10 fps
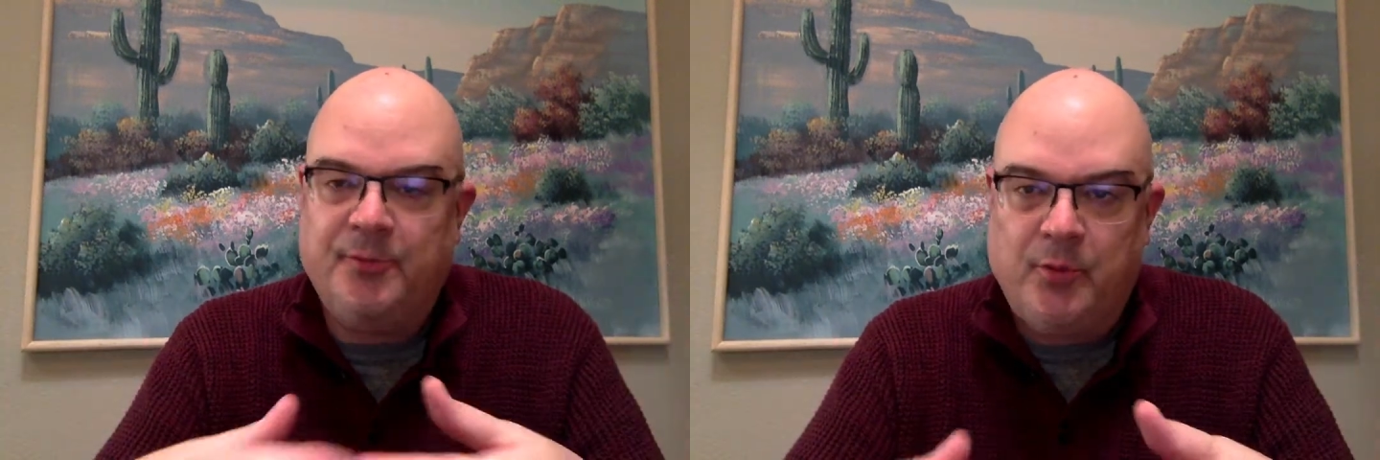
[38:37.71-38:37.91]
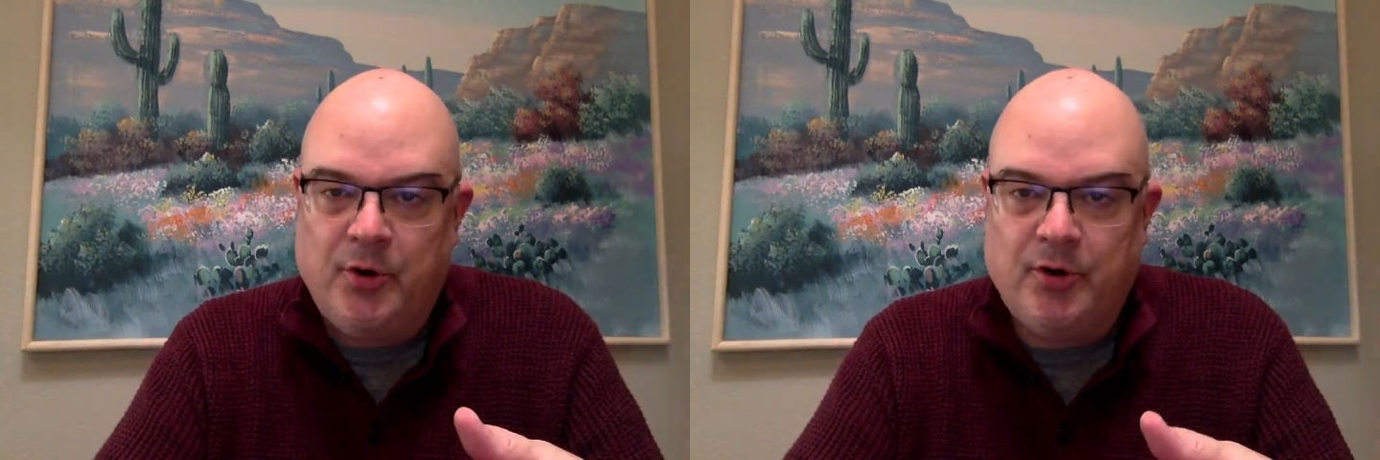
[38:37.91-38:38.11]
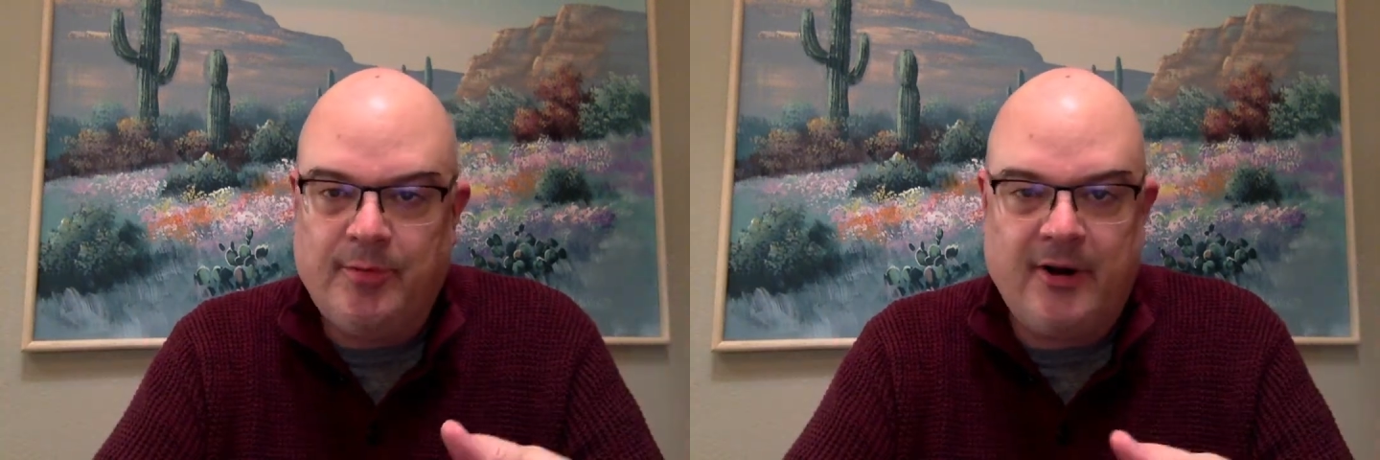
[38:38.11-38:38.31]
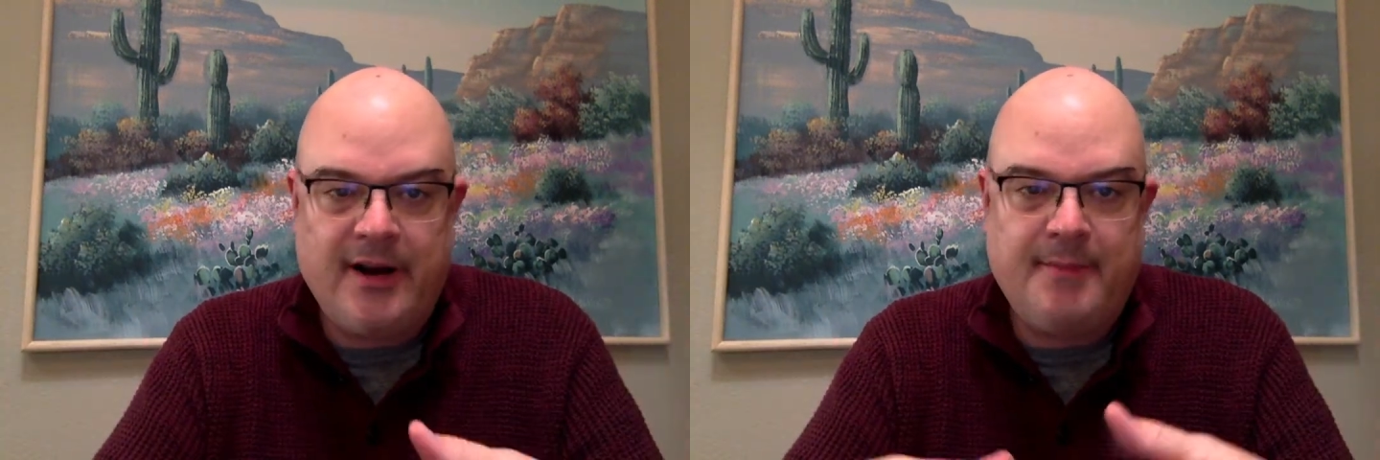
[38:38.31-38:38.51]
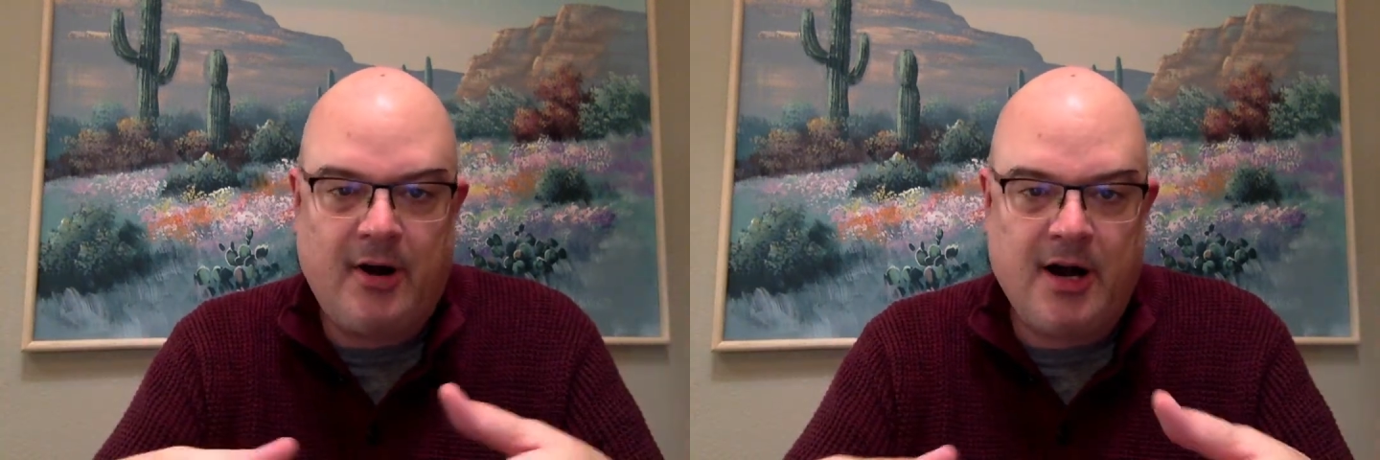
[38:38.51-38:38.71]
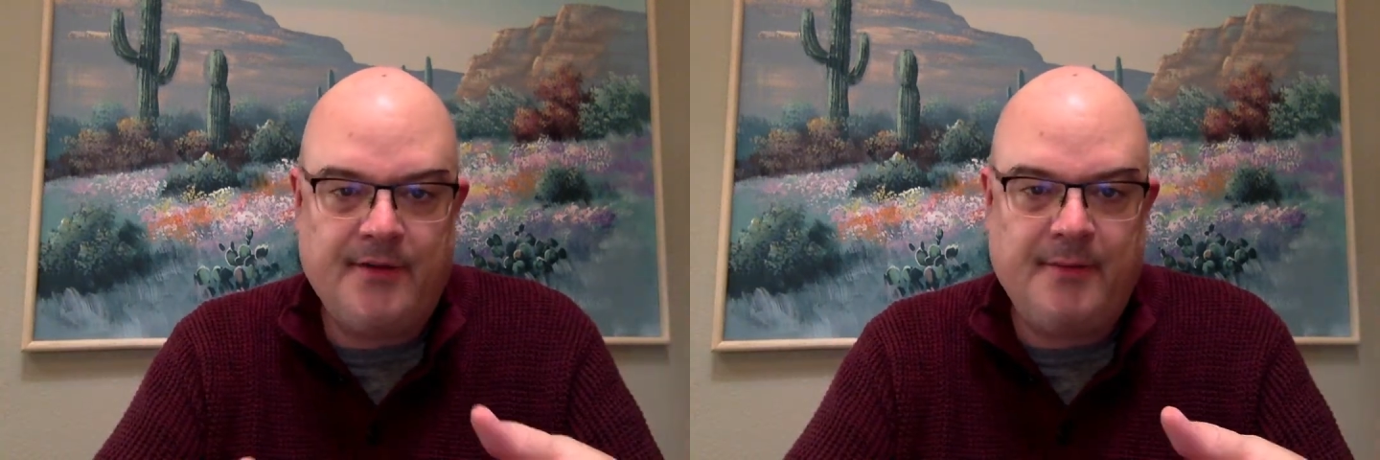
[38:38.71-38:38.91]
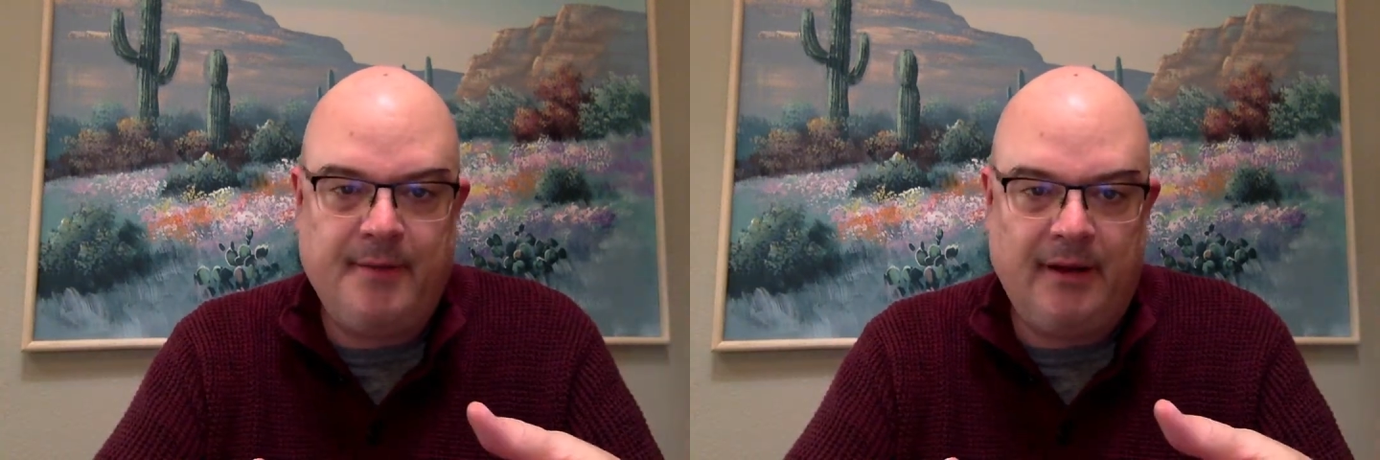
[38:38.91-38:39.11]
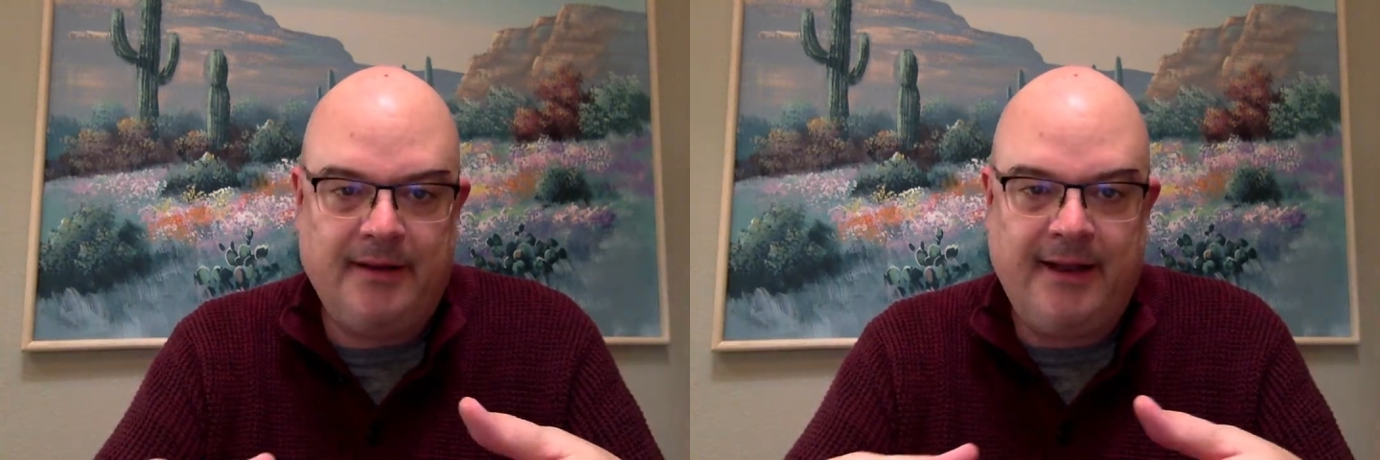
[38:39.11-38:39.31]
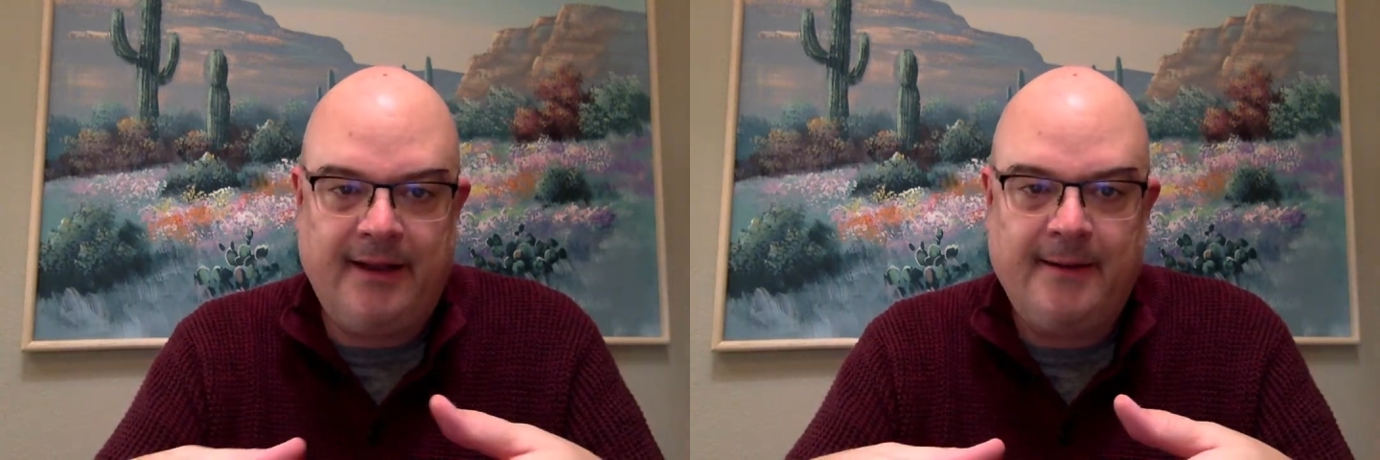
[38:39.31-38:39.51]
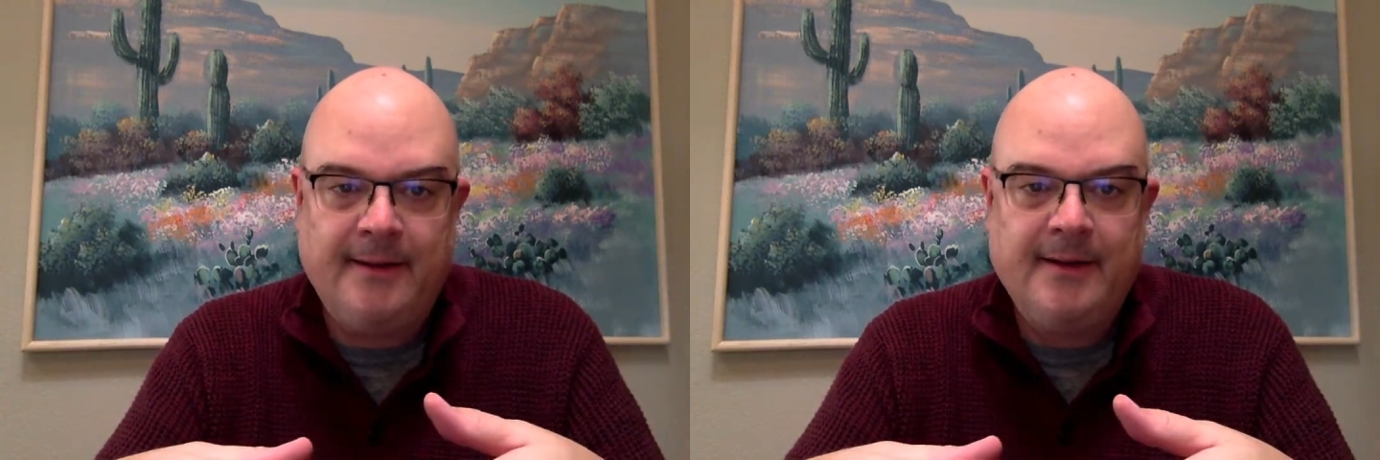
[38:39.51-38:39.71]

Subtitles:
room or any part of a building,